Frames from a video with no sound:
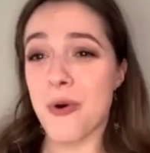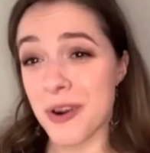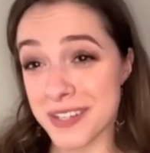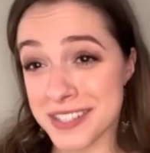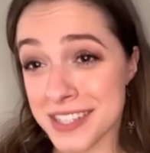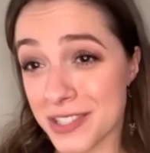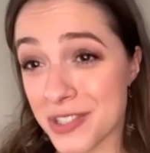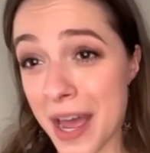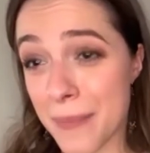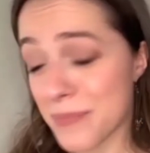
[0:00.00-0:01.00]
course, the
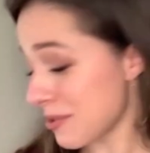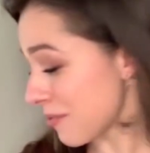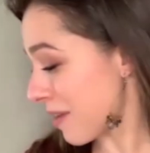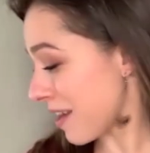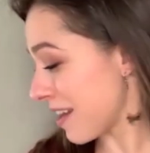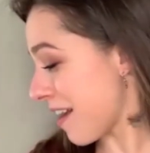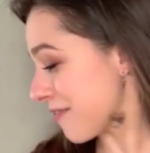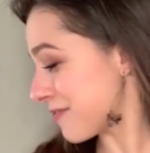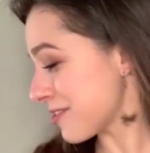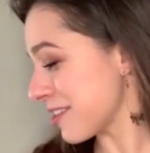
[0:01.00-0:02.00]
chapter right
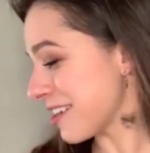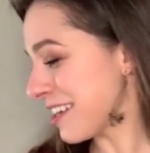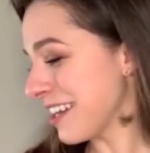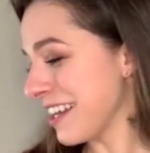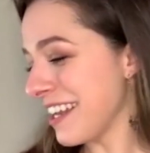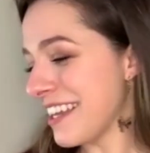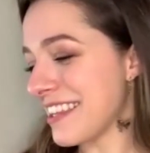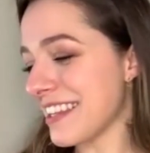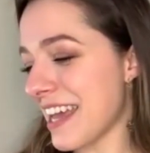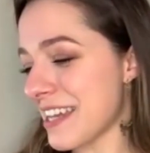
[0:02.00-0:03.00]
after
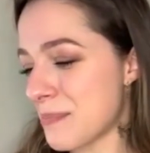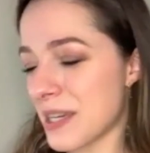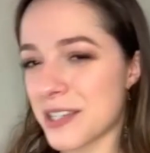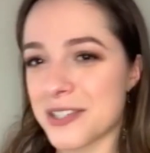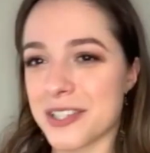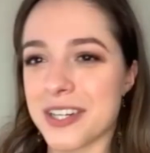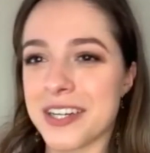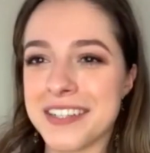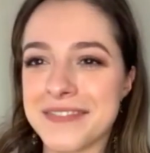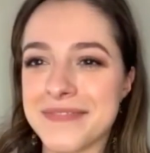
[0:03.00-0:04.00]
the last picture.